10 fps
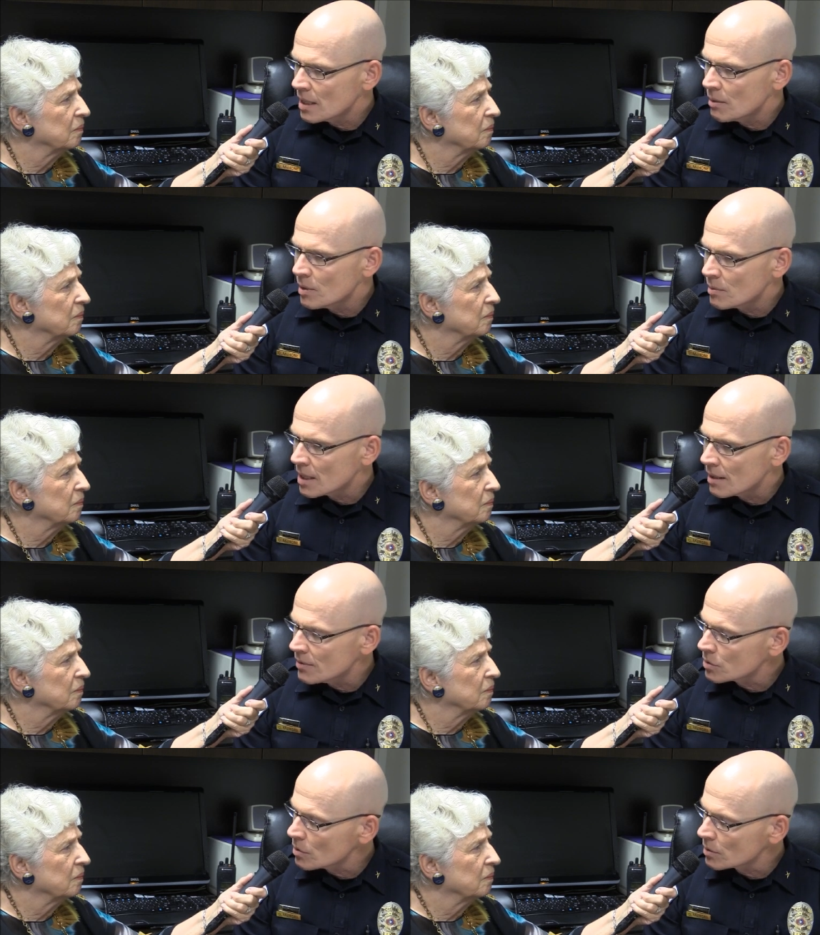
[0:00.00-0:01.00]
Speaker 1: And we would have
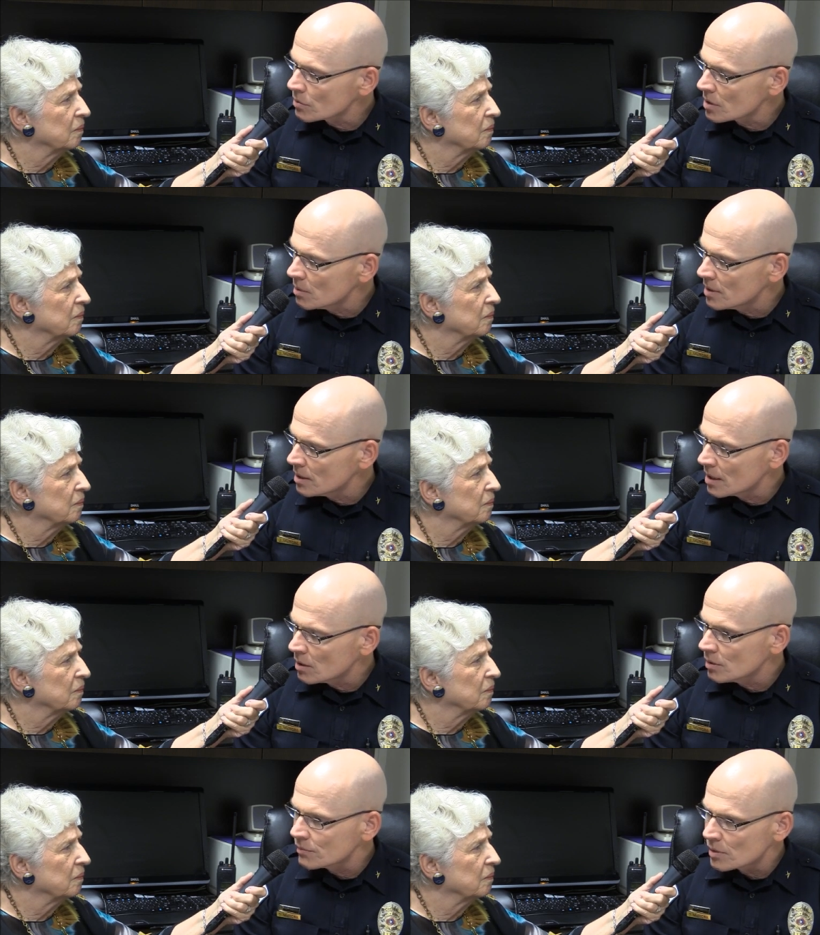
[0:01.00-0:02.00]
instructors come in not
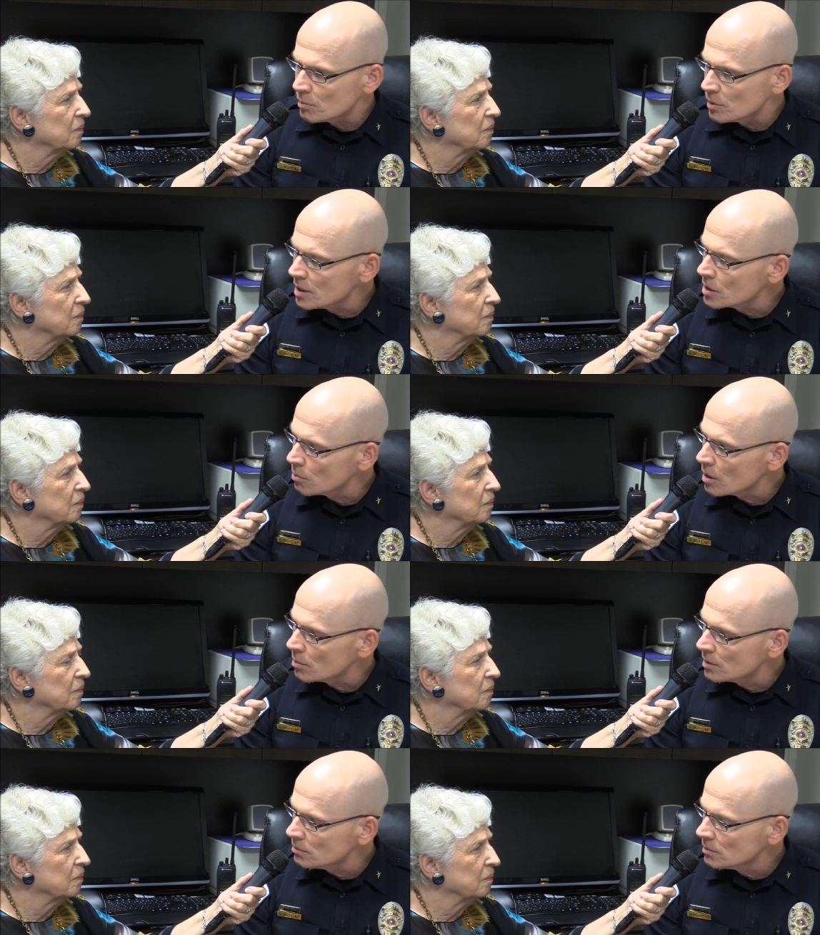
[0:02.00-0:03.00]
only from the police
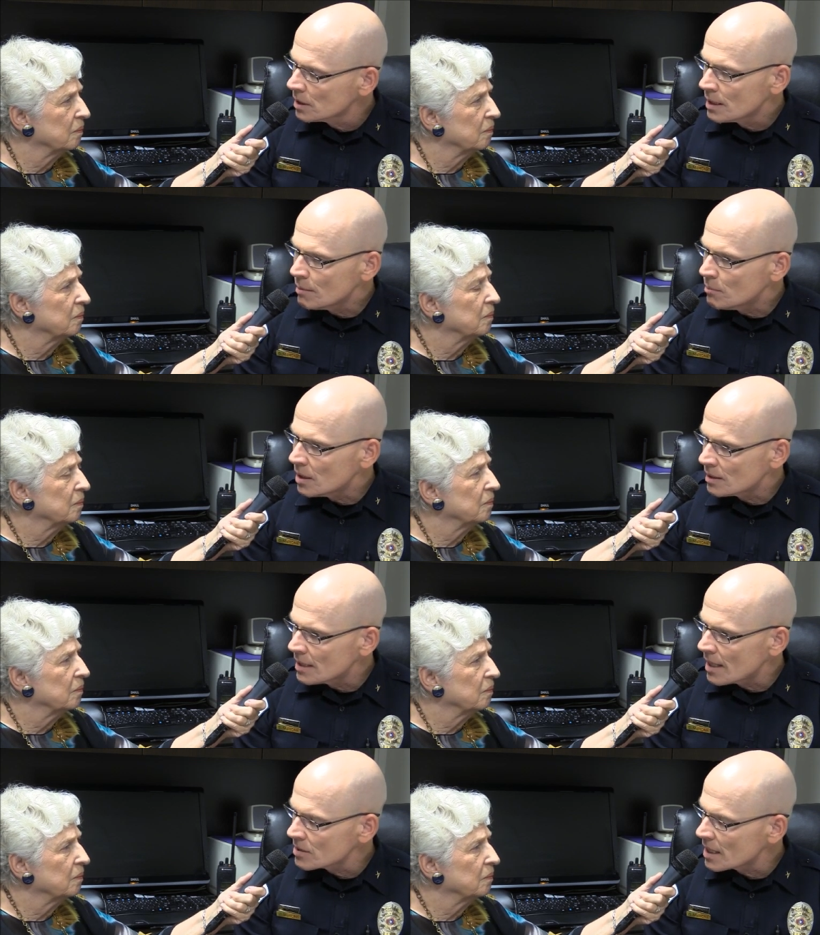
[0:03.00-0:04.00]
department, but
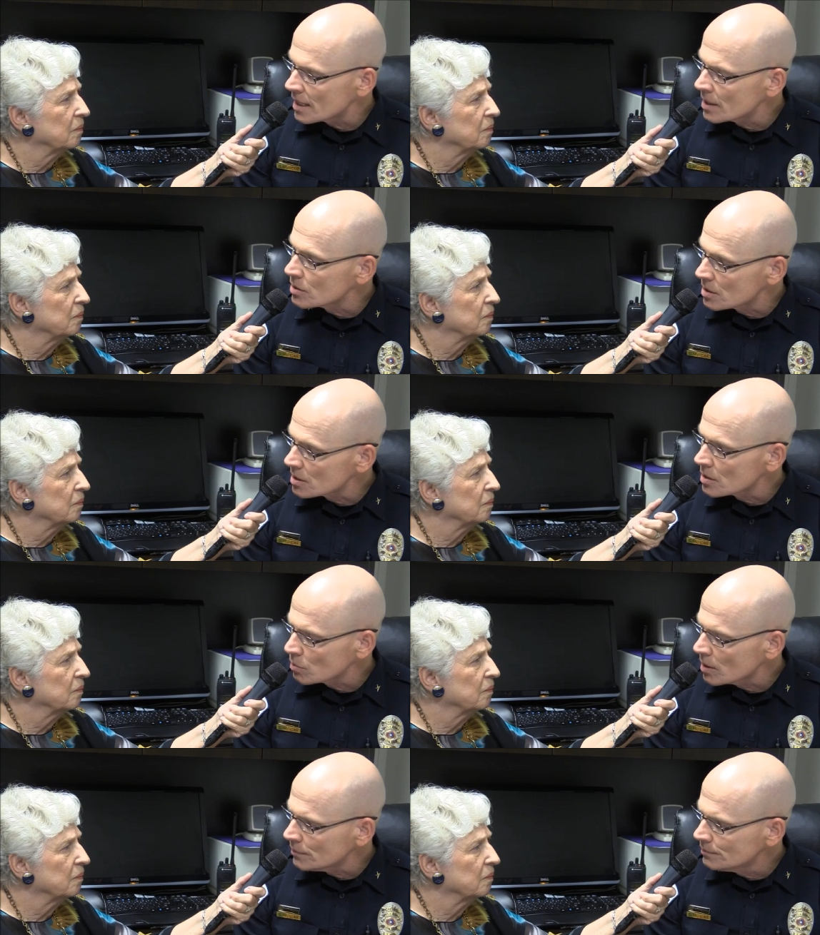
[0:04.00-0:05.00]
outside agencies as
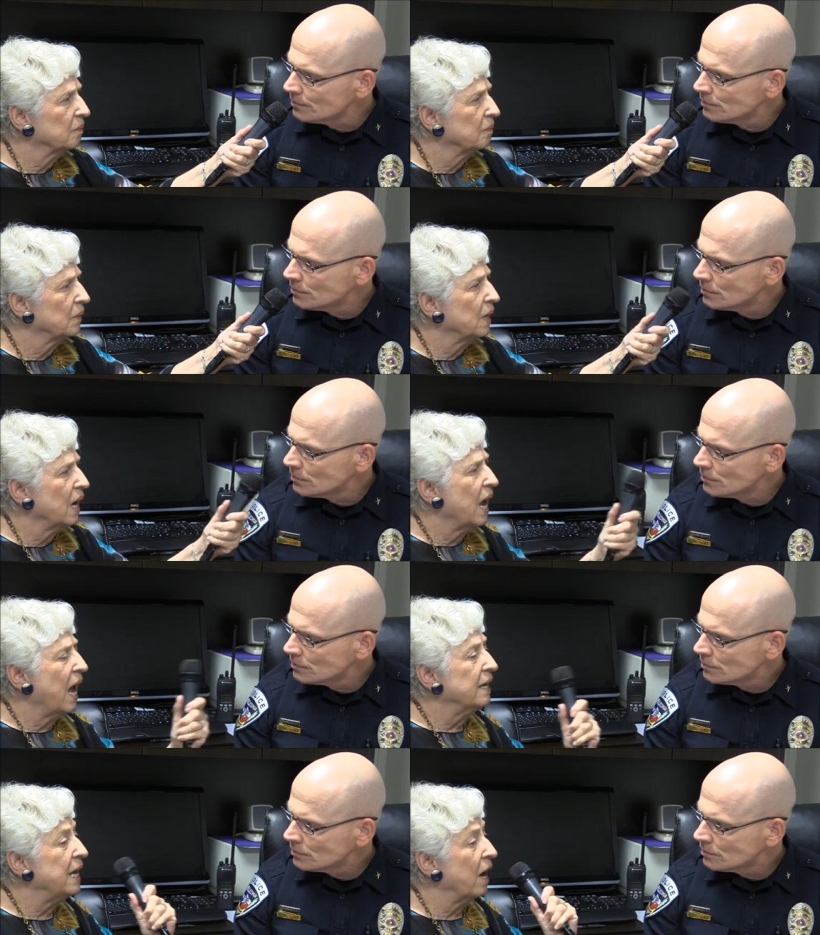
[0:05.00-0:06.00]
well.
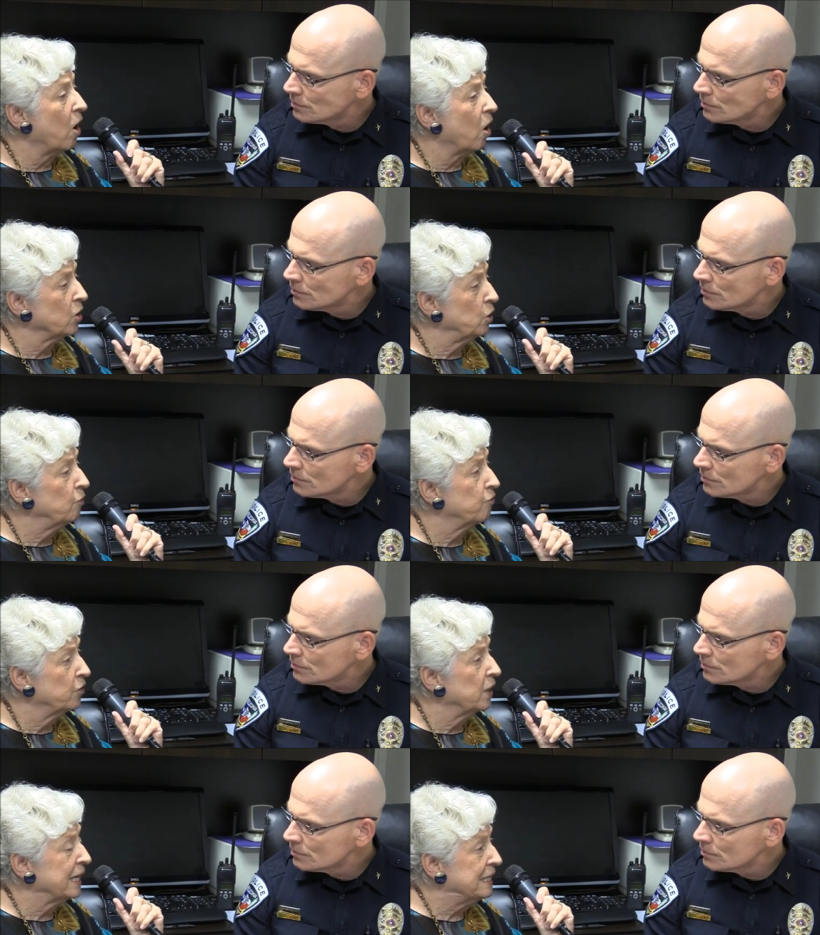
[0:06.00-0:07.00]
Speaker 2: Now, are you
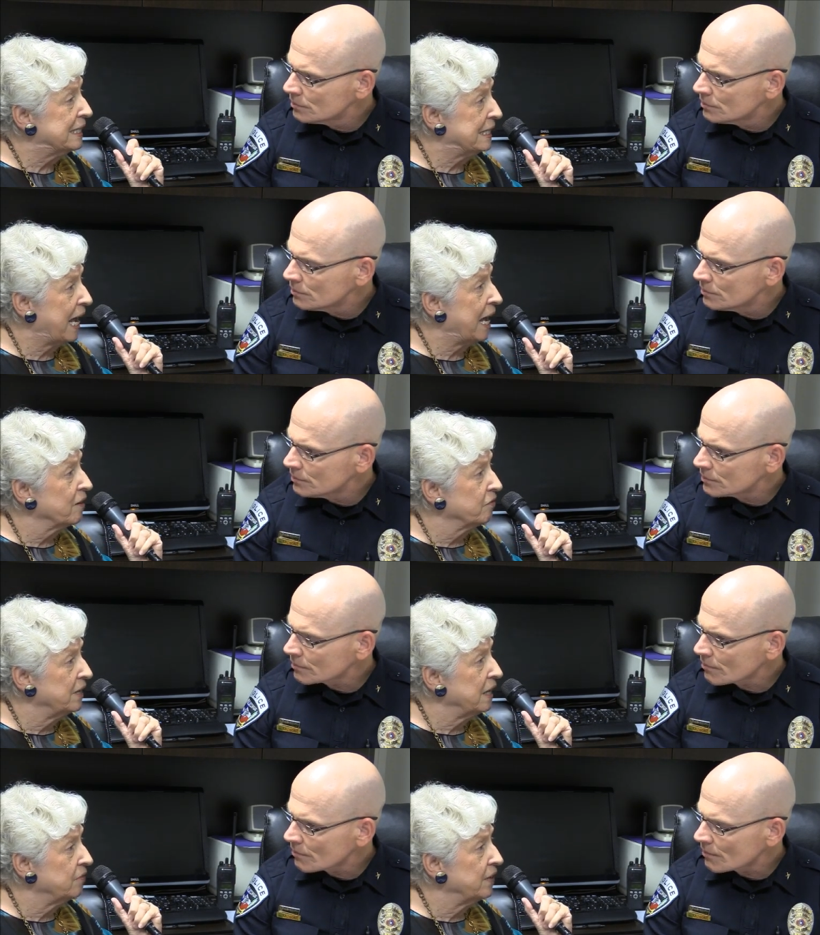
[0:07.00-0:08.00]
fully staffed
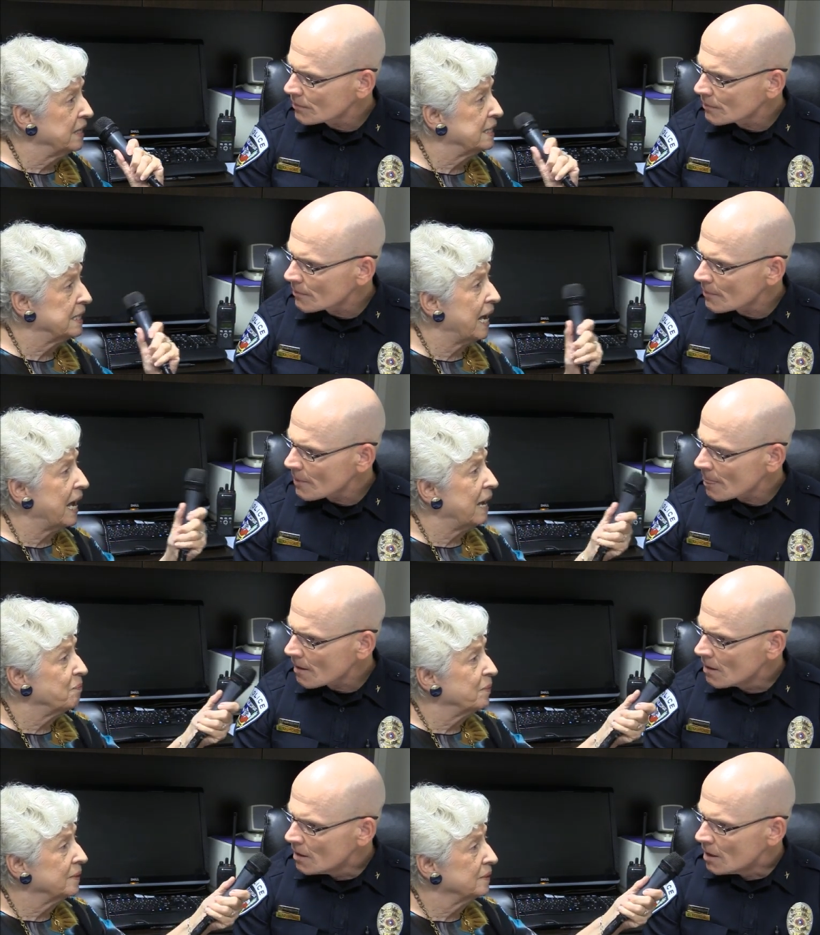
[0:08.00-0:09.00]
at this time?
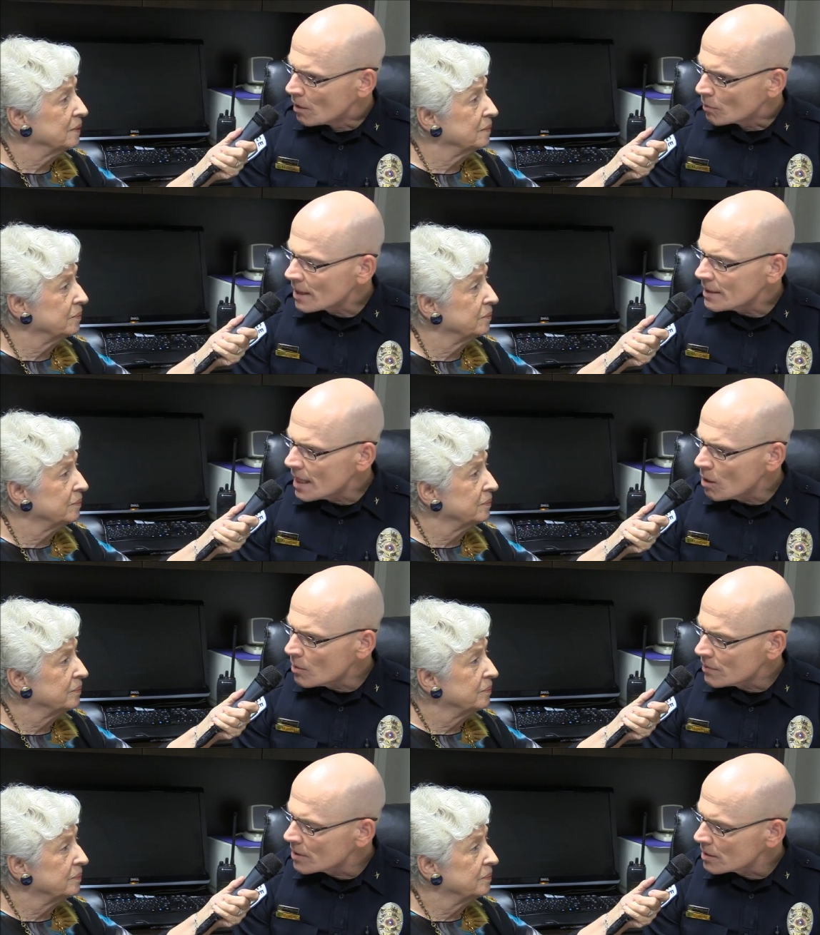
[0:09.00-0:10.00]
Speaker 1: Right now, we
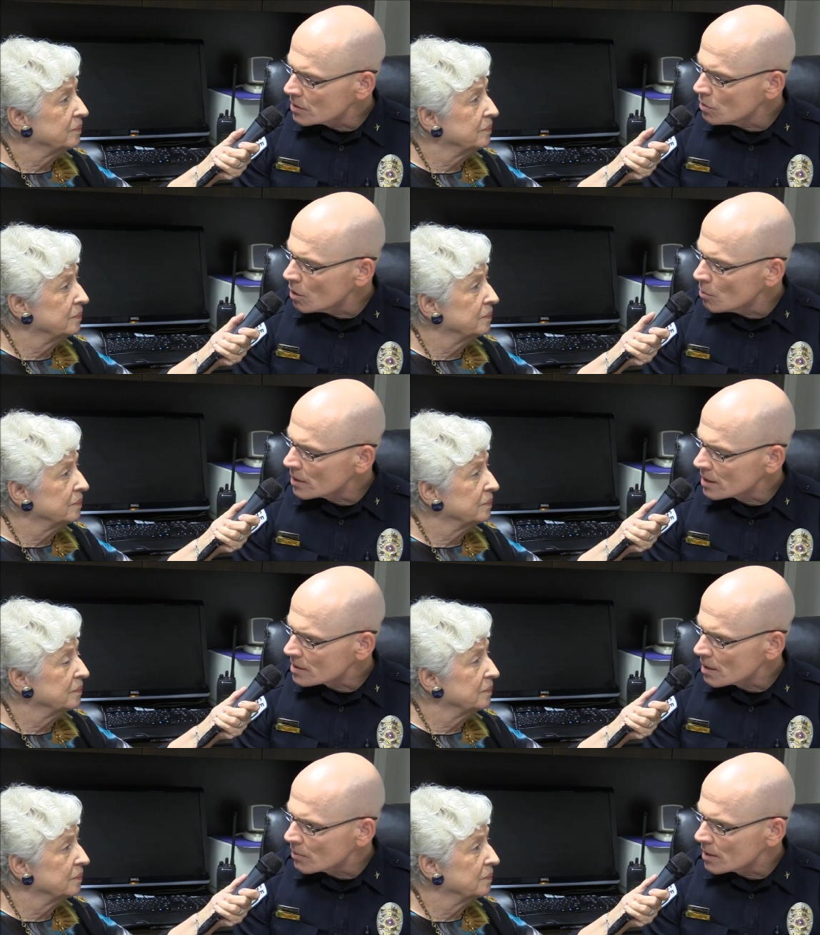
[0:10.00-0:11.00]
have got two openings
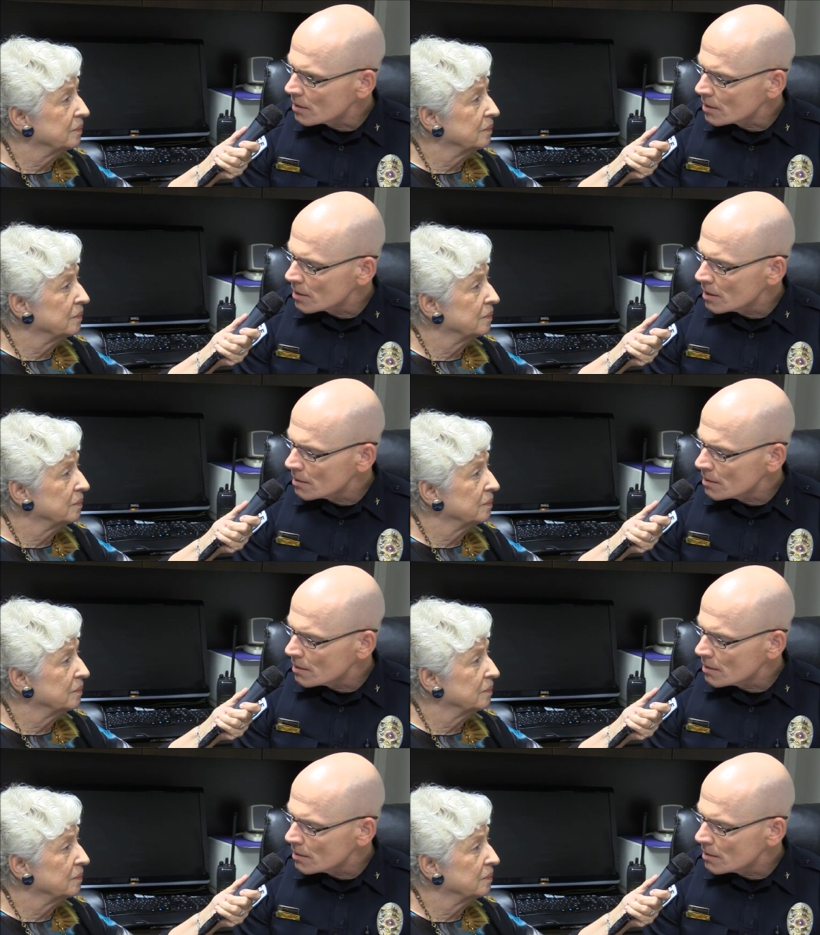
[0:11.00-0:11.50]
that we are